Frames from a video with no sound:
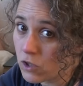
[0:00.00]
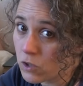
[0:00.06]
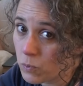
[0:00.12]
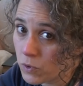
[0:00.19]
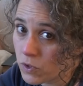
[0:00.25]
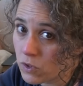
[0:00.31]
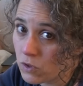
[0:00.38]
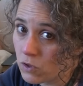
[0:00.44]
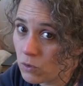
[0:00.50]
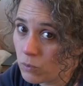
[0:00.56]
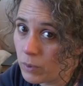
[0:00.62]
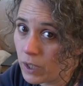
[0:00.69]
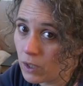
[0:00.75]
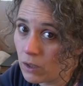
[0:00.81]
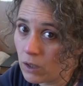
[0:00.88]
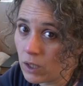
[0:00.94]
It's supposed to do
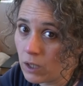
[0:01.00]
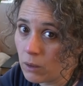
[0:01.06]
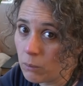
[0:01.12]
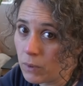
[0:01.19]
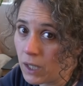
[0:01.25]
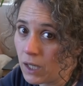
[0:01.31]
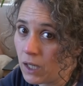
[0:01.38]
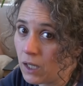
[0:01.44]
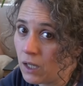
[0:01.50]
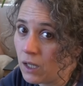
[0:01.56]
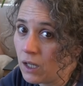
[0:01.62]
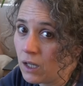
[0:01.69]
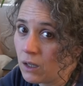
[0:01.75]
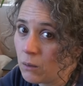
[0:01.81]
better in my